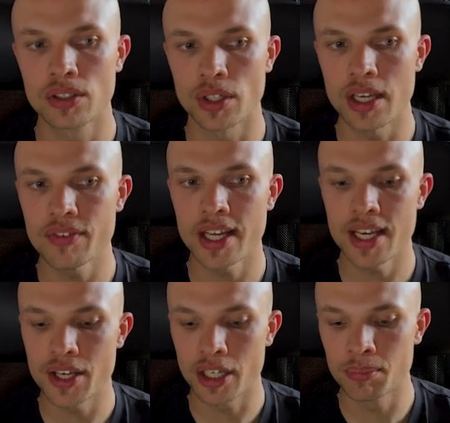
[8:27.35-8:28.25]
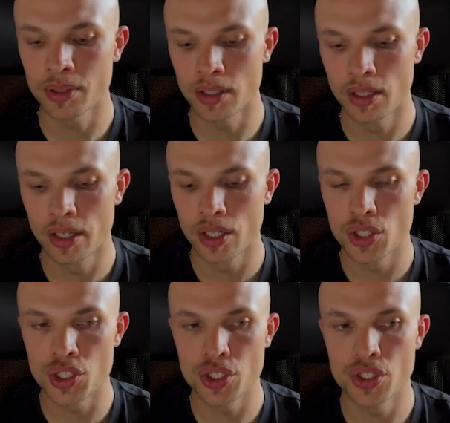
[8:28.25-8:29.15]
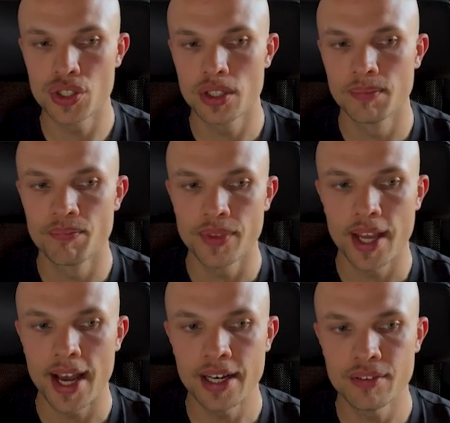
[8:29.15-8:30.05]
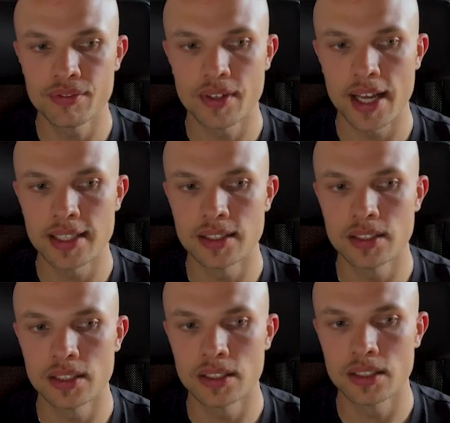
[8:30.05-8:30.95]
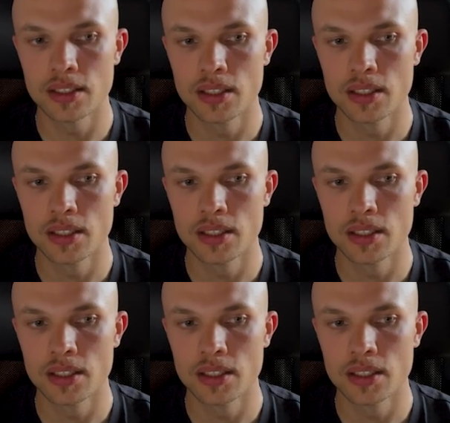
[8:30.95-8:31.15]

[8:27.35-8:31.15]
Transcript: So even here you could put should have entered